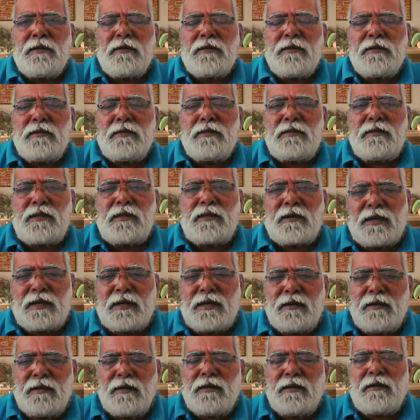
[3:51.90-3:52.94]
The
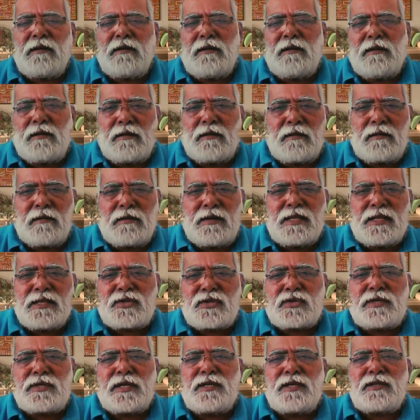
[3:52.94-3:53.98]

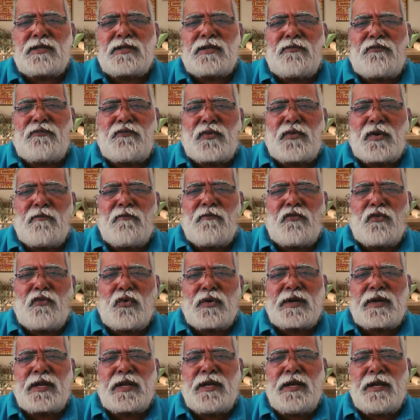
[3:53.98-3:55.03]
distance from
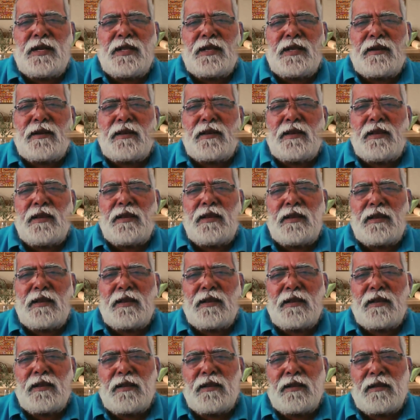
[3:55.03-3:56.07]
14 degree
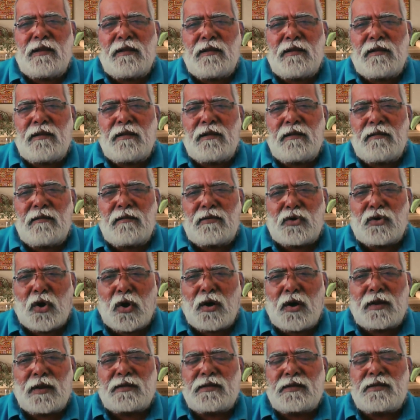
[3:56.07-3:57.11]

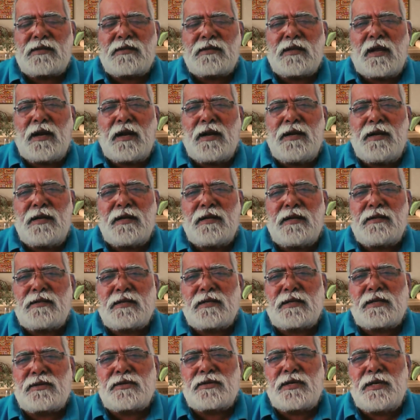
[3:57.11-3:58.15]
Taurus until
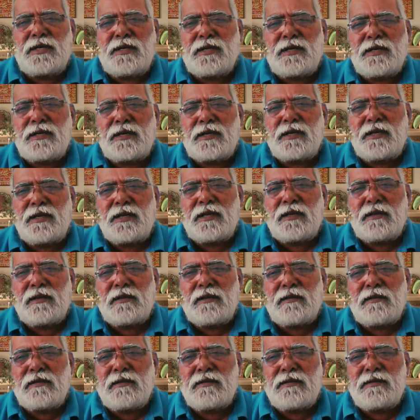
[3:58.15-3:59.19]
16 degree
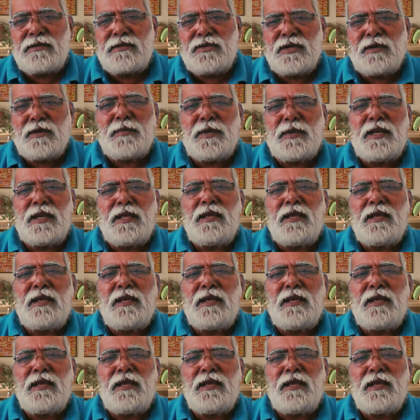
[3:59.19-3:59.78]
Gemini